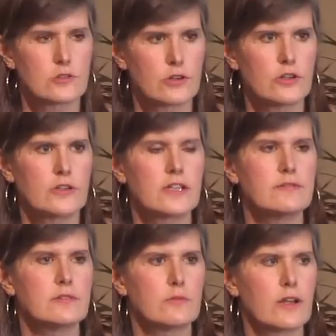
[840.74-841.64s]
you heard,
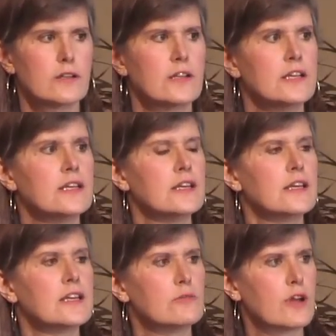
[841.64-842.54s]
even when
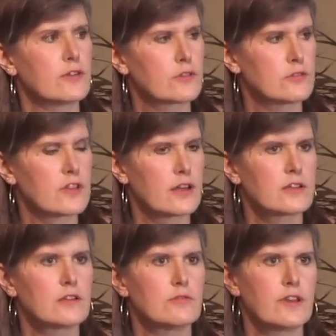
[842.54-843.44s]
he went through that
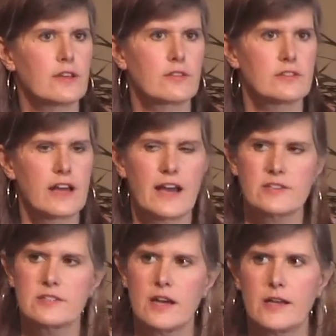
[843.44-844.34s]
in good faith the
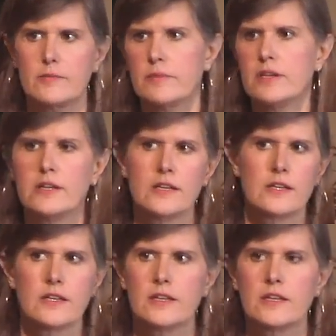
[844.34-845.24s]
last time,
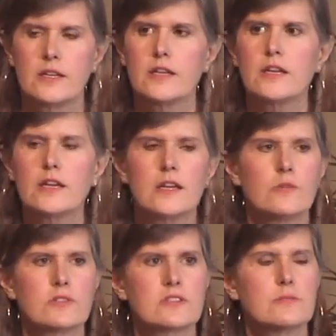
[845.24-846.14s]
it
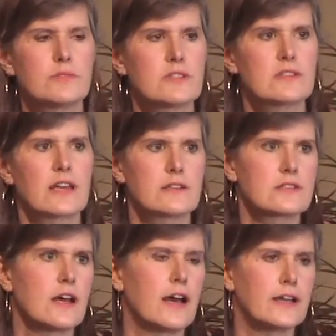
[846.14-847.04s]
was simply set
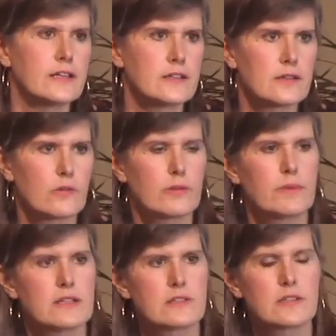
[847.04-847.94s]
aside, and when
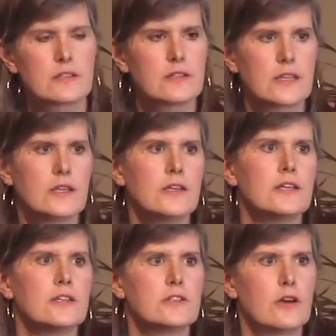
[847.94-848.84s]
basically,
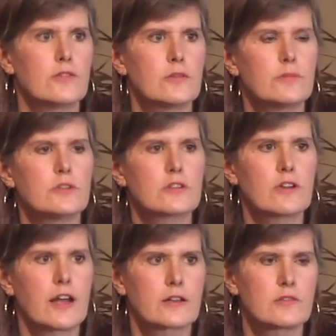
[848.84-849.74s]
you know, the
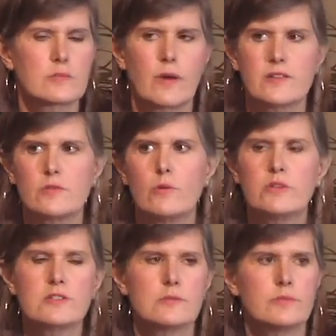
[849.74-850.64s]
bureaucratic response, "Well,
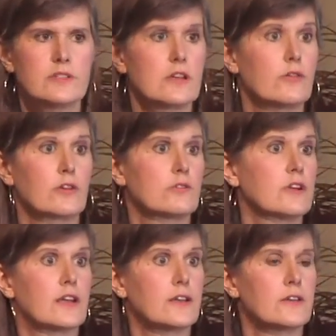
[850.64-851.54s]
we simply don't
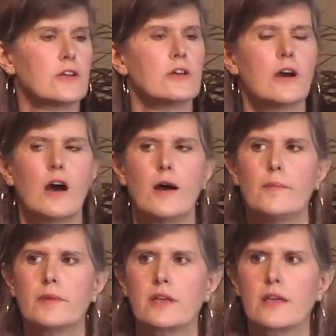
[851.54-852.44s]
agree,"
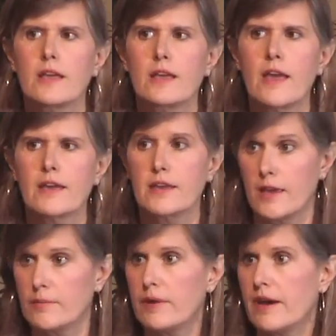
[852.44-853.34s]

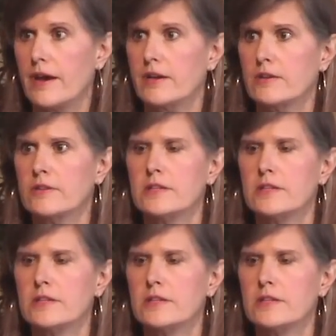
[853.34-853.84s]
came back.